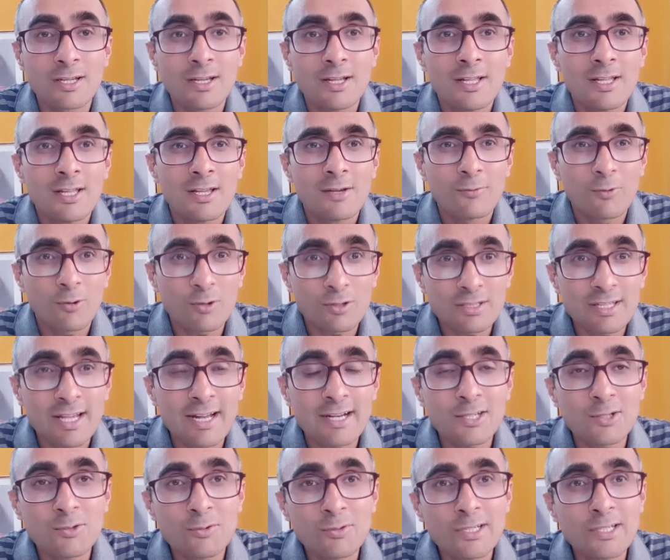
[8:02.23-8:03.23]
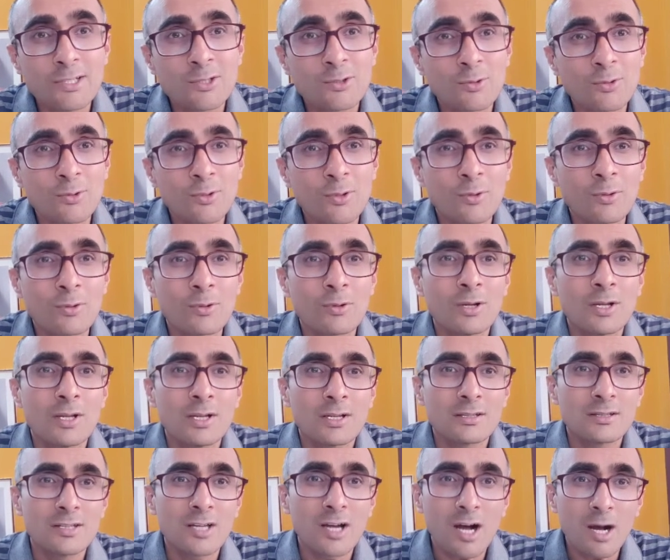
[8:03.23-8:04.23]
For that, you need to know
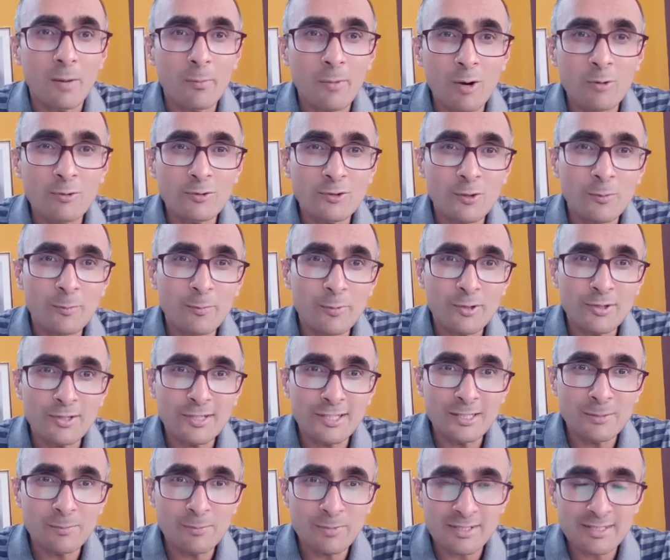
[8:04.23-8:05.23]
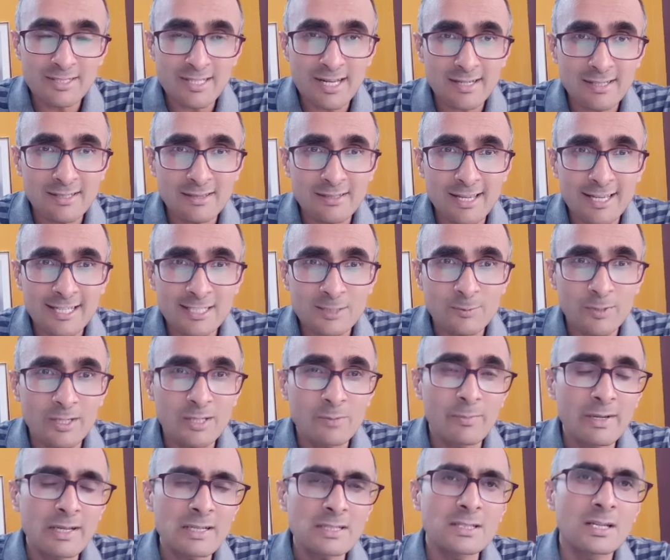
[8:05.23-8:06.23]
the amount of protein present in the
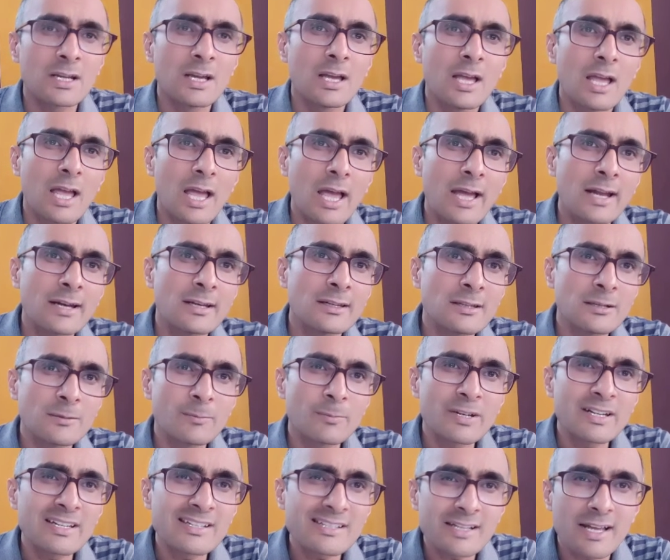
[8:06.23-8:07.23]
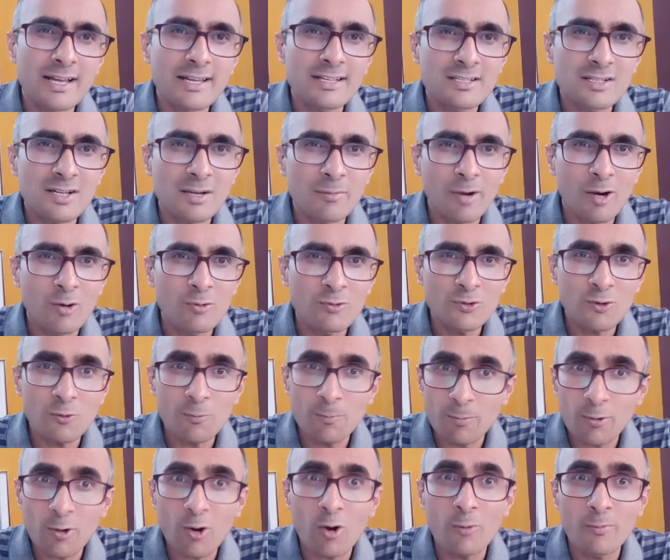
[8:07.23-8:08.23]
experiment and the precise amount of
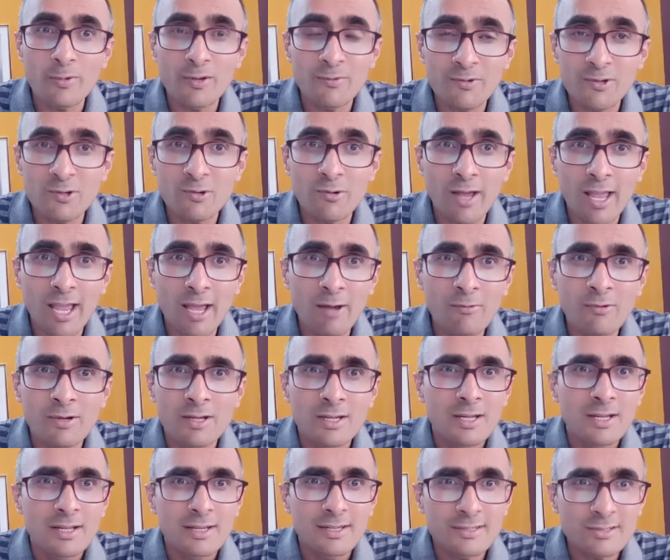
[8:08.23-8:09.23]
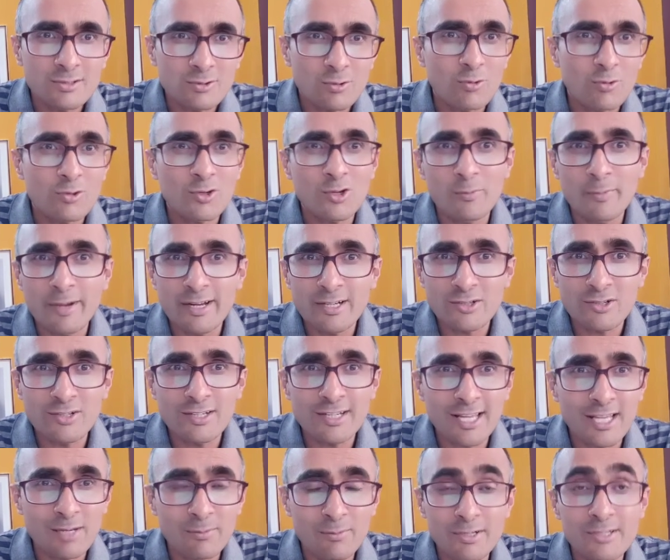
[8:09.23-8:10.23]
probe if you have. Stoichiometry can
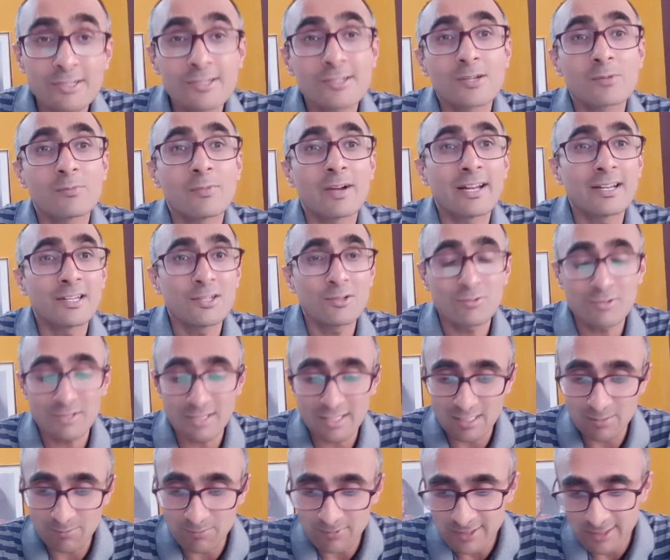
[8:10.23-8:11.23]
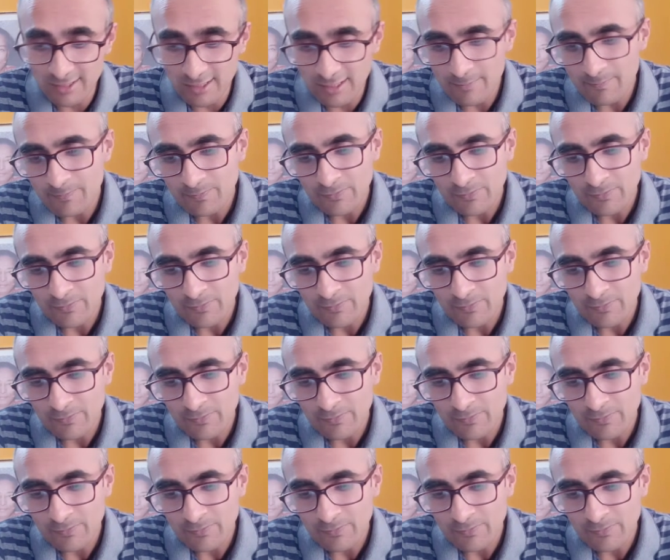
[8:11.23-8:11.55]
be determined using EMSA.